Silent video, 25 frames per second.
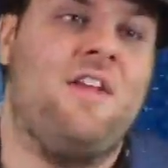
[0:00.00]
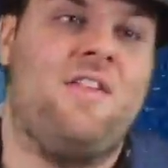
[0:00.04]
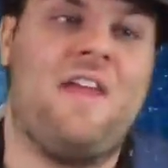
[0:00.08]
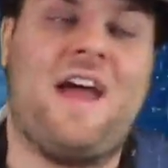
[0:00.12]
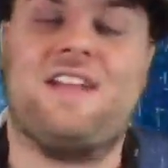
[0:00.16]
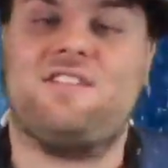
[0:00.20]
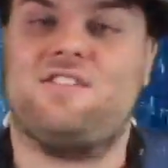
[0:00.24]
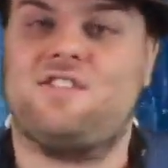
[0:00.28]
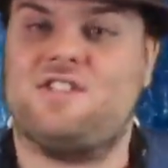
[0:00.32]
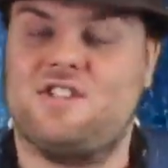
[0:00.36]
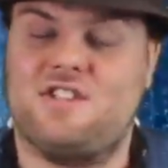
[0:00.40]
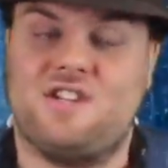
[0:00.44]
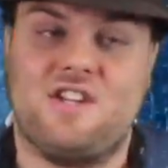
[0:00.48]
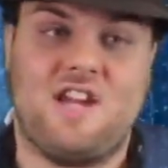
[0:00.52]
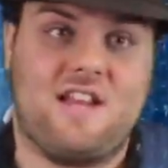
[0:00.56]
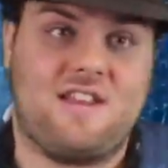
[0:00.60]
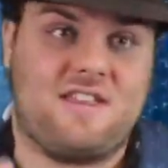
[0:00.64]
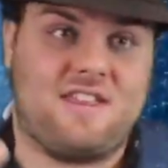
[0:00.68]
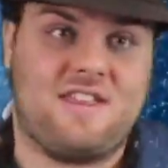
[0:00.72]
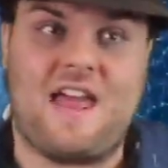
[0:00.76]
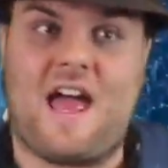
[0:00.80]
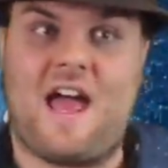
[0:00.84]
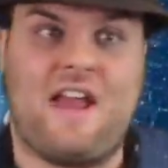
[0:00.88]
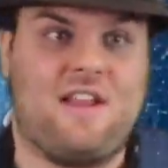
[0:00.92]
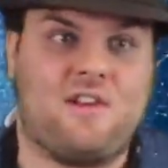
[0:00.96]
That
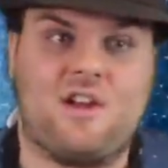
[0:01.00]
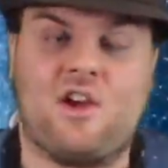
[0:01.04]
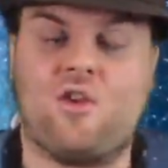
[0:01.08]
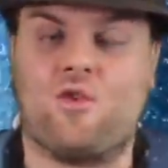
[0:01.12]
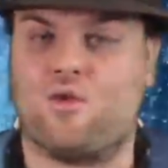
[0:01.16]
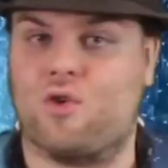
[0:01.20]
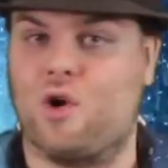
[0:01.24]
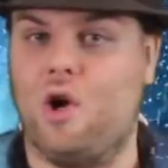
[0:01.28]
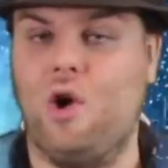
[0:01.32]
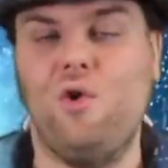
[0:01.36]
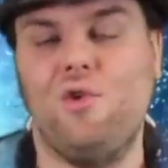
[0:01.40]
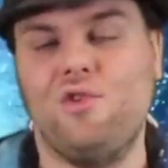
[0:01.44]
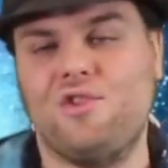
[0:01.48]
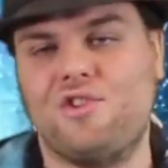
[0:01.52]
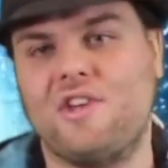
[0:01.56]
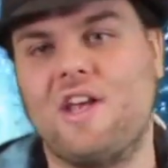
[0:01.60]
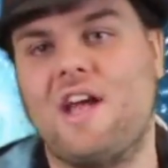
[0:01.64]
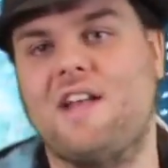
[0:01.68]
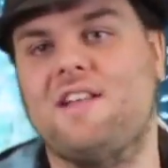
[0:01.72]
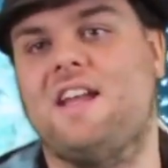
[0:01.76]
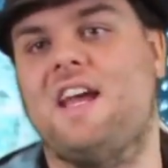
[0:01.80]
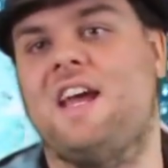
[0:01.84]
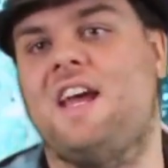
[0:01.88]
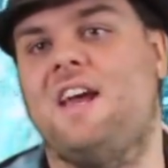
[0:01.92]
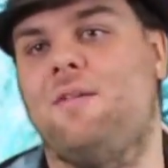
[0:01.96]
shit that Qrow
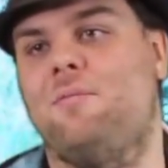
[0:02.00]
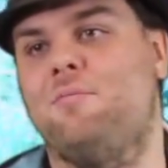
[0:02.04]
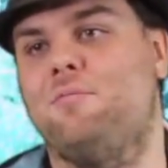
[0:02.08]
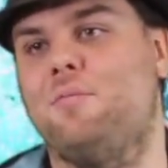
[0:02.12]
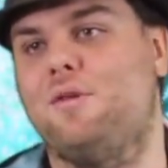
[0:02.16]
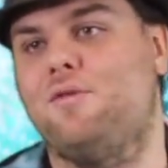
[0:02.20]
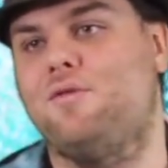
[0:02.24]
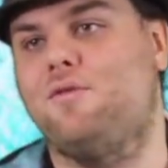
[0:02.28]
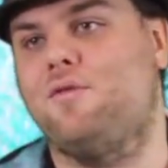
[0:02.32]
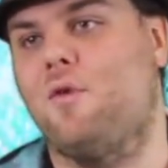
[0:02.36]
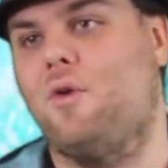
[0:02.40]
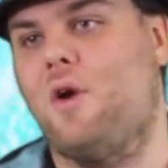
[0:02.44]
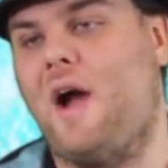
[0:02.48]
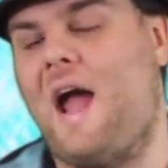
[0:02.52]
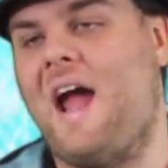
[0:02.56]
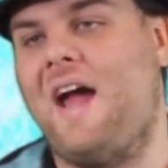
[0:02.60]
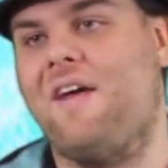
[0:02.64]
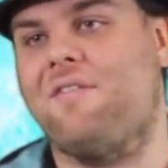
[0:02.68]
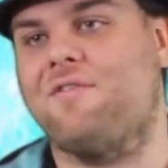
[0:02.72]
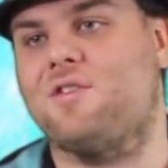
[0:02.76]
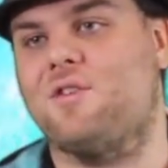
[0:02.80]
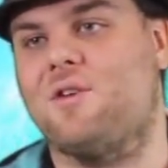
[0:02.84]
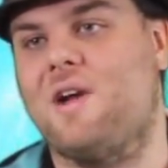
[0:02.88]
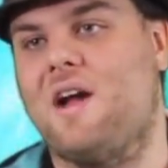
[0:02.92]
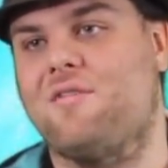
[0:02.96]
said to him before
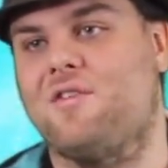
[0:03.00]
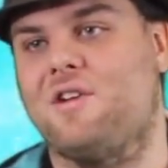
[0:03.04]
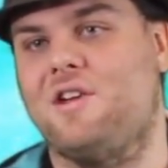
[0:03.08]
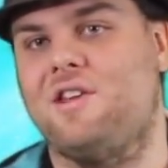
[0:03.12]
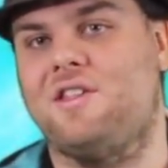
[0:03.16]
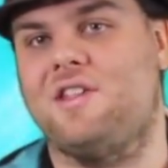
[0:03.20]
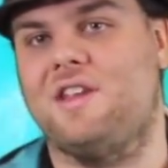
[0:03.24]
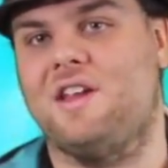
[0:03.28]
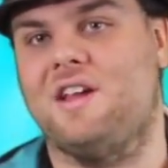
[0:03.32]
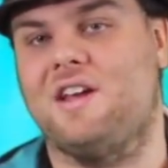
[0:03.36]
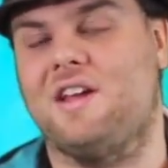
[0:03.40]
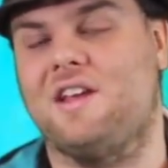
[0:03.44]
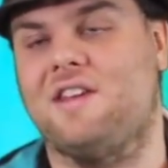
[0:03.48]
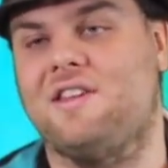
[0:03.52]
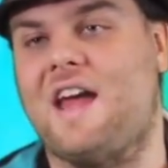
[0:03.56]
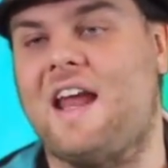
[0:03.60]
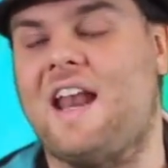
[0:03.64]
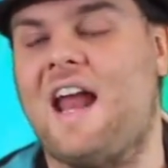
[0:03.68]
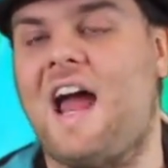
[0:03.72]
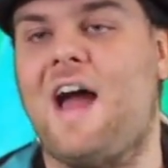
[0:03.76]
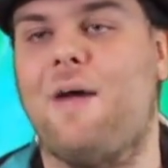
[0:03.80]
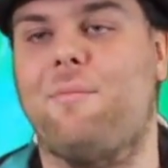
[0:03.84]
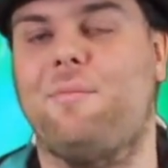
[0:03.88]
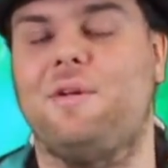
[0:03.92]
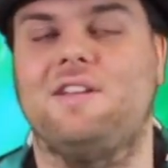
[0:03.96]
after everything that
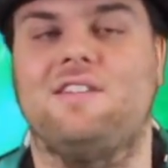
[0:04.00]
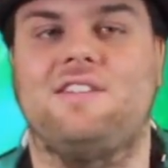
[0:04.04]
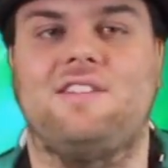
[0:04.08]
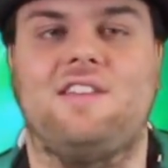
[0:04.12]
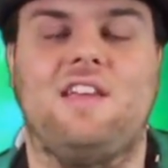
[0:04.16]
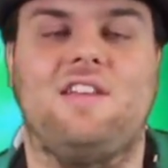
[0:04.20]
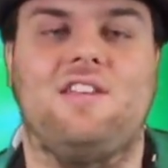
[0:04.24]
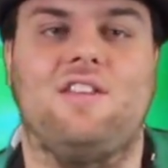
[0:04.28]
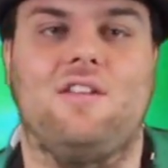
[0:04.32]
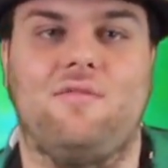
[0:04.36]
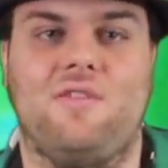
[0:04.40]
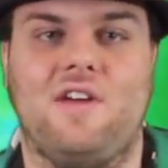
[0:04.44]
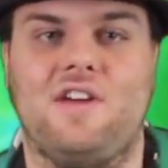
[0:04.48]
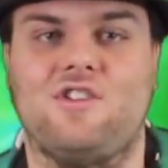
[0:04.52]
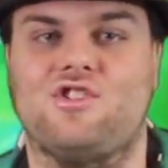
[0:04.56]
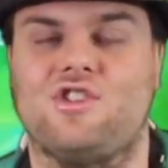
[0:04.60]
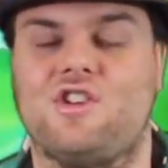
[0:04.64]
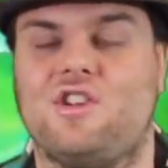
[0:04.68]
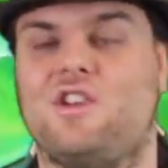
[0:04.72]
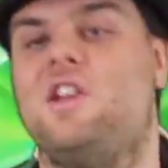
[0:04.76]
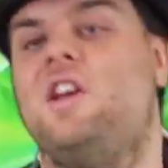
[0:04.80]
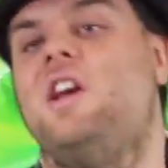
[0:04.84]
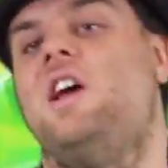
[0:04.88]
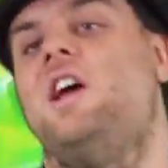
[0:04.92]
happened seeing the vision.